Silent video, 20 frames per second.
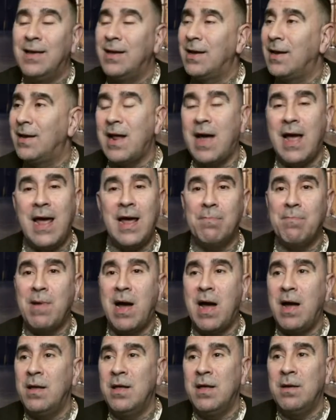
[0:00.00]
and I had
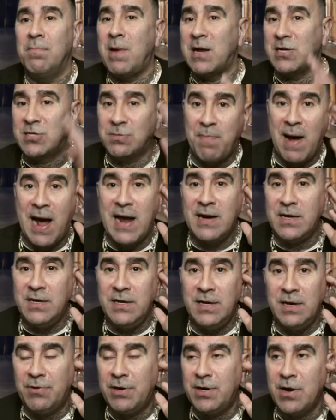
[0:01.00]
my Spidey
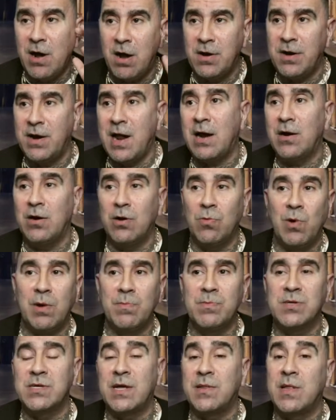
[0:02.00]
hearing on, and I heard one
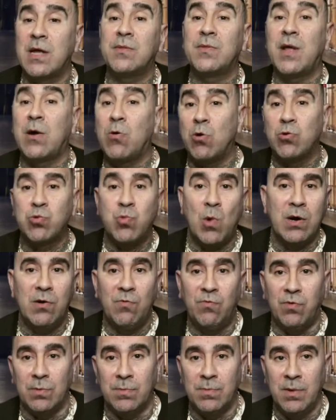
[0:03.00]
of them say, there goes one
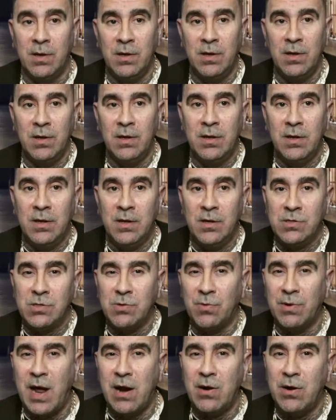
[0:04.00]
of them.
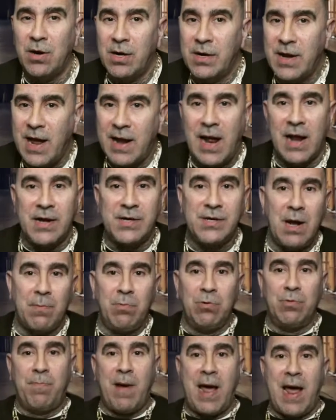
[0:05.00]
So when I heard that, I
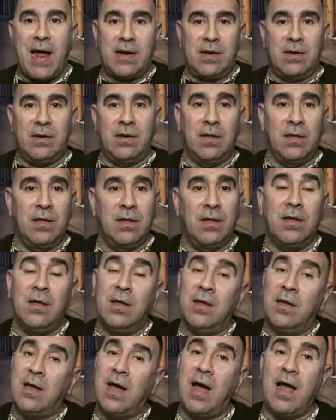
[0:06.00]
doubled back,
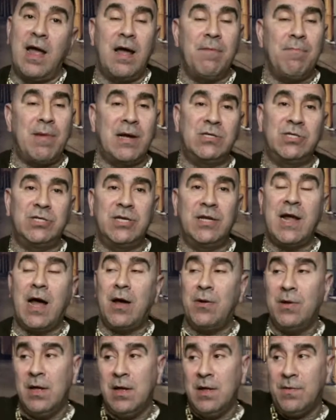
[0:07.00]
I had my shit
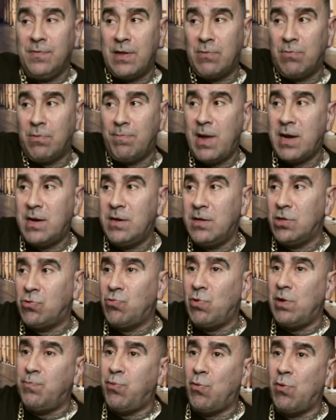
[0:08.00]
out. They were making a
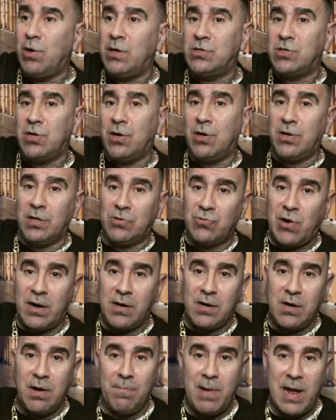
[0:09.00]
3-point turn to try
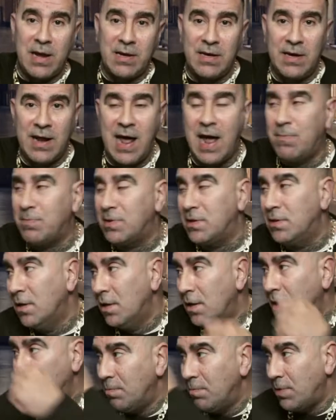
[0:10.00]
to come back, get at me.
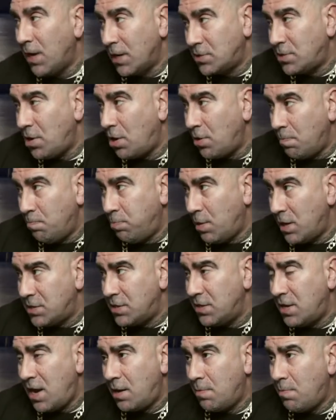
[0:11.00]
But I started
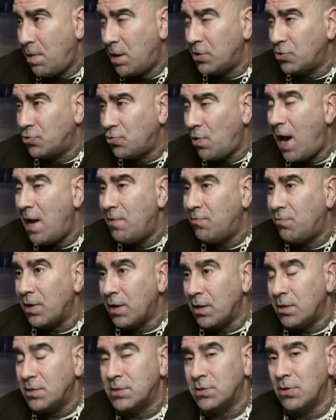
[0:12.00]
busting at them on the
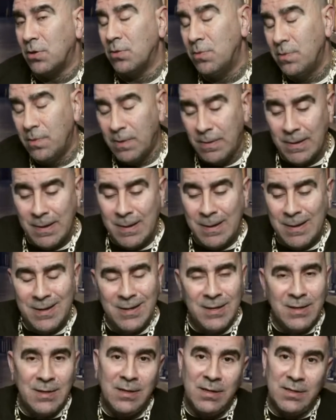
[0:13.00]
driveway. So
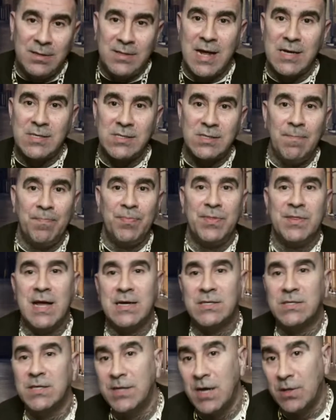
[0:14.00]

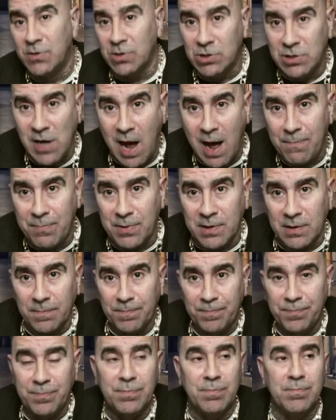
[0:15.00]
that's another topic.
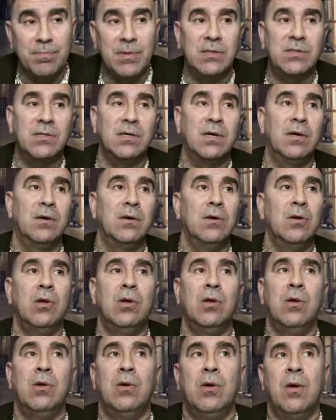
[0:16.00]
But the
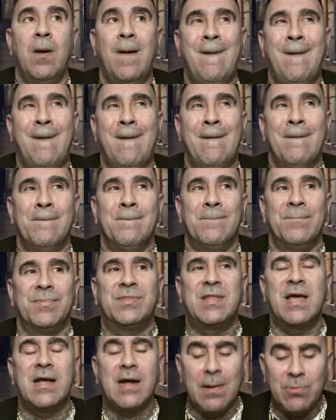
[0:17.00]

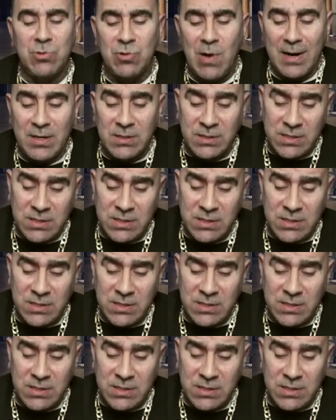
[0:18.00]
thing I'm trying to